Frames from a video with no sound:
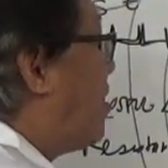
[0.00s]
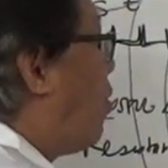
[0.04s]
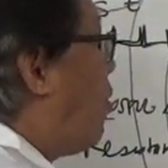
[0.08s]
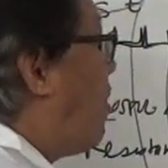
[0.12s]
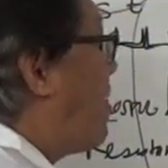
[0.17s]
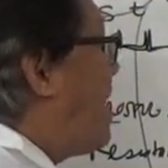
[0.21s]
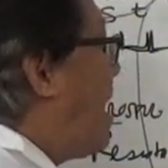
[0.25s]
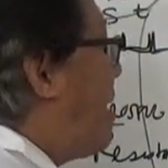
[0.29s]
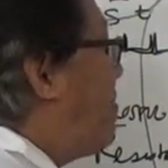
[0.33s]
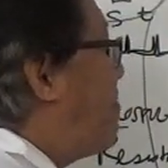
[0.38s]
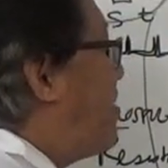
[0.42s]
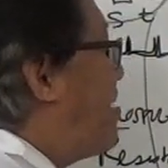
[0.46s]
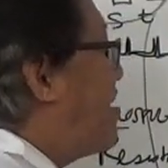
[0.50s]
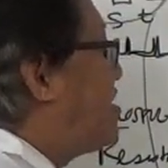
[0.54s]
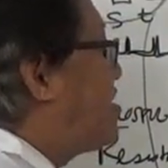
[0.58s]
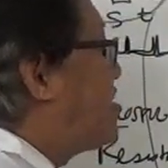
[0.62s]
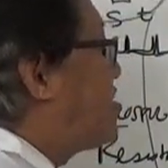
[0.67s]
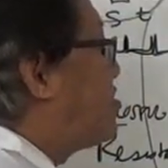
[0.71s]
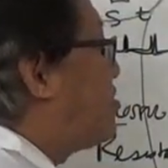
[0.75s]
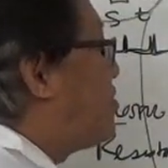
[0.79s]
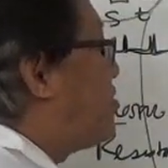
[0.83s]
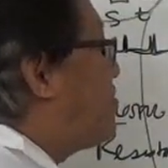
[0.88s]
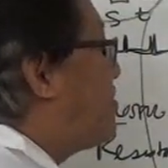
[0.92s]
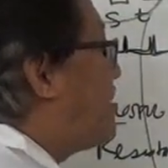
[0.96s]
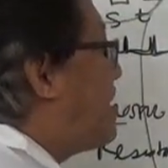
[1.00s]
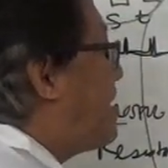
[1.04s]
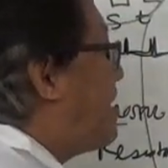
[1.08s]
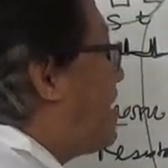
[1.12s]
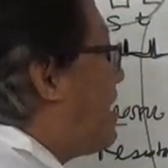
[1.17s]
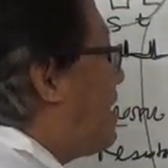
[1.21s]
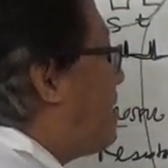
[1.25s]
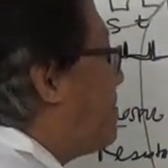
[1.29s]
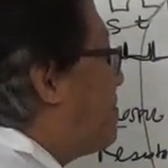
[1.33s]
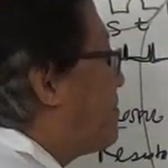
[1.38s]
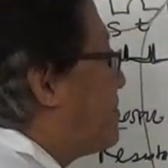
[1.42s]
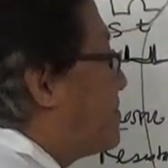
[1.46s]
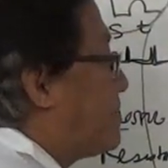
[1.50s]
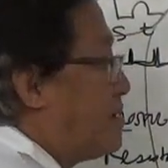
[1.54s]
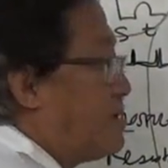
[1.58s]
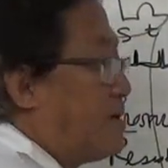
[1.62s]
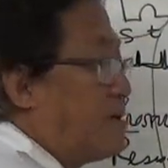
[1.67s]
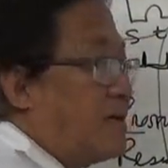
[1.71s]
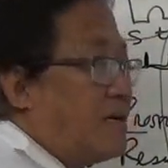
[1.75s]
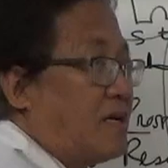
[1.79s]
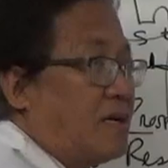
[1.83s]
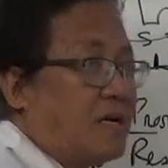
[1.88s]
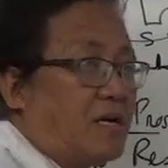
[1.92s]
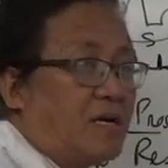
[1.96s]
What happens to the
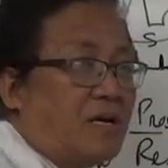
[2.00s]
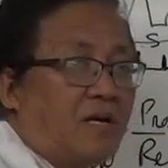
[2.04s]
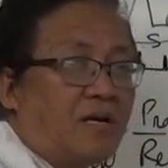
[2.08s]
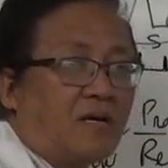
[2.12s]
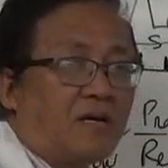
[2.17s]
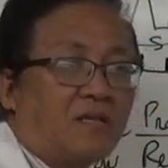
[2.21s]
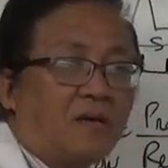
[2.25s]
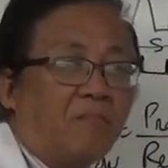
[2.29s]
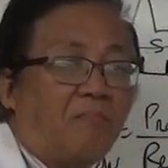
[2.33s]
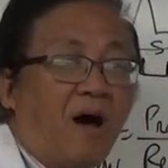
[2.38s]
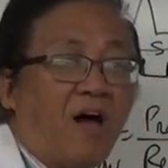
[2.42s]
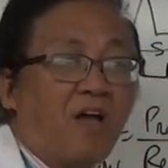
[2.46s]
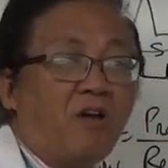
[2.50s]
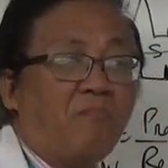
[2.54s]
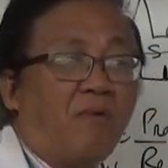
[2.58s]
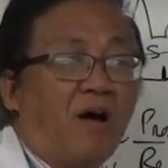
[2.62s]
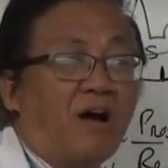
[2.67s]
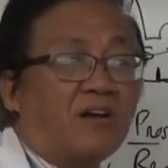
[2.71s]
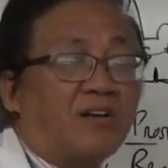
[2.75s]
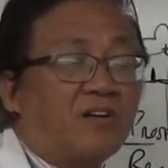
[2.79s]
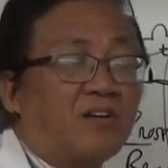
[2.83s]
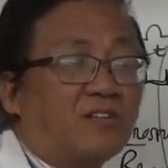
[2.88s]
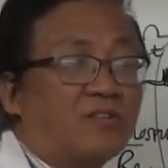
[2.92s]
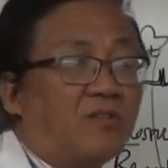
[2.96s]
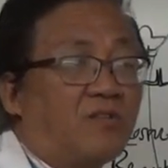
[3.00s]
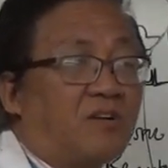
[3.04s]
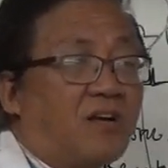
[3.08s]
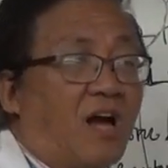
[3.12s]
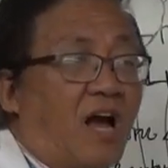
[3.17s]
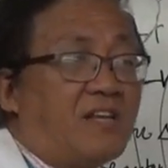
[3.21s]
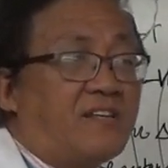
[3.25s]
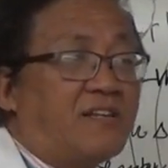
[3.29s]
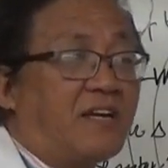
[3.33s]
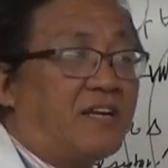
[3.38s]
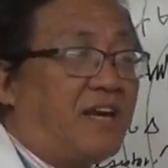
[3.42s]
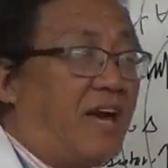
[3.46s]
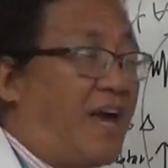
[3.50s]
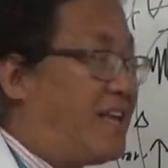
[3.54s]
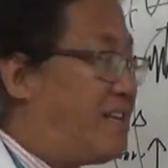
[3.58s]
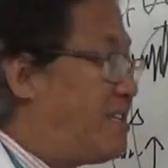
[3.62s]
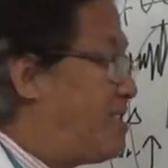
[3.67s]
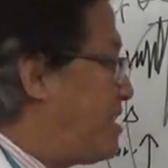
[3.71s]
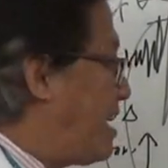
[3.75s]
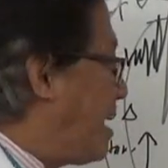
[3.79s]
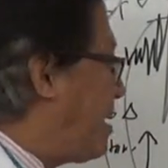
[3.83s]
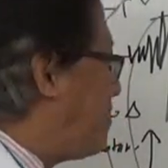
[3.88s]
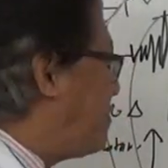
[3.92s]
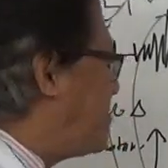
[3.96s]
biomarkers or cardiac
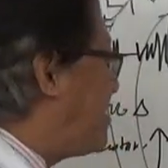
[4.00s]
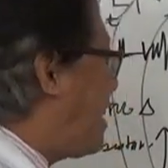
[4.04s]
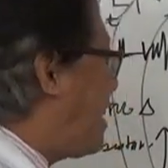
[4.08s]
enzyme?